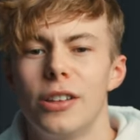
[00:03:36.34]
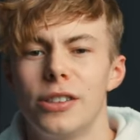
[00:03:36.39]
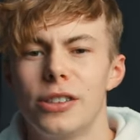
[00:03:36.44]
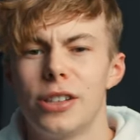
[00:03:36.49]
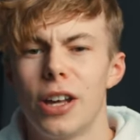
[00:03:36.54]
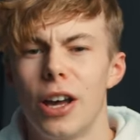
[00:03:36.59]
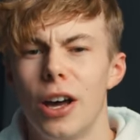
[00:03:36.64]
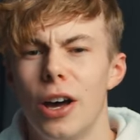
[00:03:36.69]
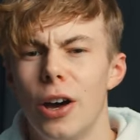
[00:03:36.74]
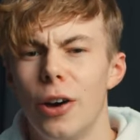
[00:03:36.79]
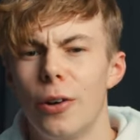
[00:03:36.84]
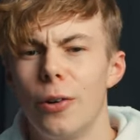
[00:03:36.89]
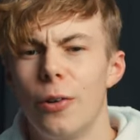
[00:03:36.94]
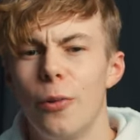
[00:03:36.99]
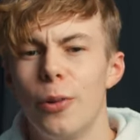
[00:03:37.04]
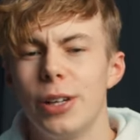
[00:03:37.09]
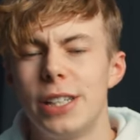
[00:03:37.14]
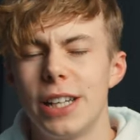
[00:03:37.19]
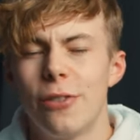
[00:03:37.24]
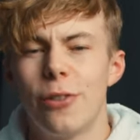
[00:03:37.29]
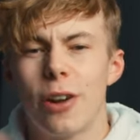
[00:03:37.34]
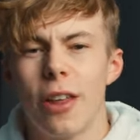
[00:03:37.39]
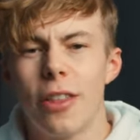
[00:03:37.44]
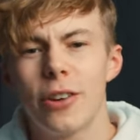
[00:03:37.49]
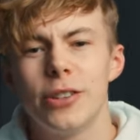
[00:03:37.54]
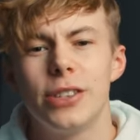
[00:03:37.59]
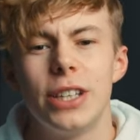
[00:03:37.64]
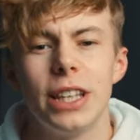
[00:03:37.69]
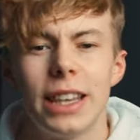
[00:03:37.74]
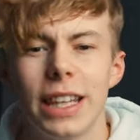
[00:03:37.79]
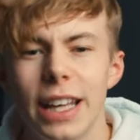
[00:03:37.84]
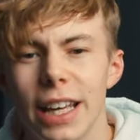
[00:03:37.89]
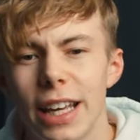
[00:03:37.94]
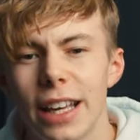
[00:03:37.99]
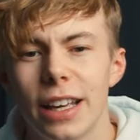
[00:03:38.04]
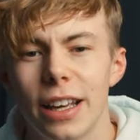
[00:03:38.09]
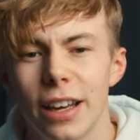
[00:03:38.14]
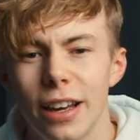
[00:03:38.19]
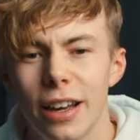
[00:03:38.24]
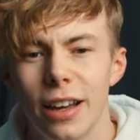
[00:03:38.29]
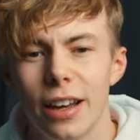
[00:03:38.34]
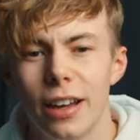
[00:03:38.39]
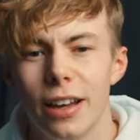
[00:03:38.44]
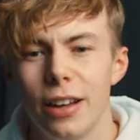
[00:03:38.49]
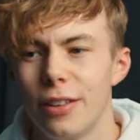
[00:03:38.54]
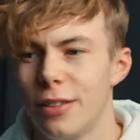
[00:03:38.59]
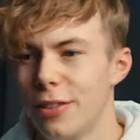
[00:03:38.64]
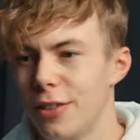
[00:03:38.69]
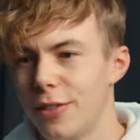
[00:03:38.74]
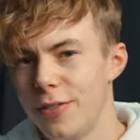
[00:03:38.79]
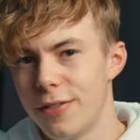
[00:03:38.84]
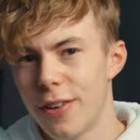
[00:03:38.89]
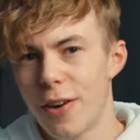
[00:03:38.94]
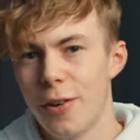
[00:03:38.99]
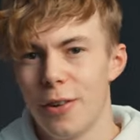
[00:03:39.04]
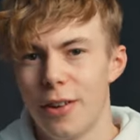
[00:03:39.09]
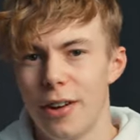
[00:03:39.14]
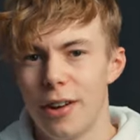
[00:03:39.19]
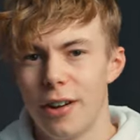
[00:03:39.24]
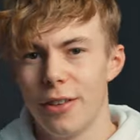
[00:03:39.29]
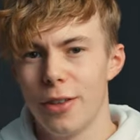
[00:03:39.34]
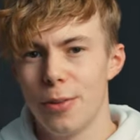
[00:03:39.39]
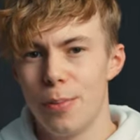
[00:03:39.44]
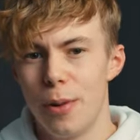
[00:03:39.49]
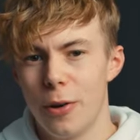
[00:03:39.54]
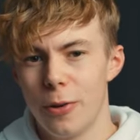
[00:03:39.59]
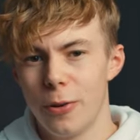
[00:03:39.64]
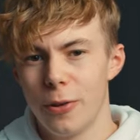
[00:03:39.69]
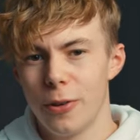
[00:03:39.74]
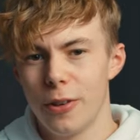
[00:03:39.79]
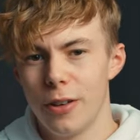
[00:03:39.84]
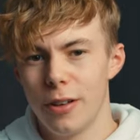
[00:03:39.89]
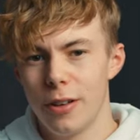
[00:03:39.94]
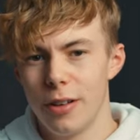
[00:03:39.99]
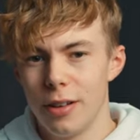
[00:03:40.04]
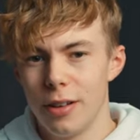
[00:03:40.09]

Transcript: So whichever one of those you think, you can vote on the poll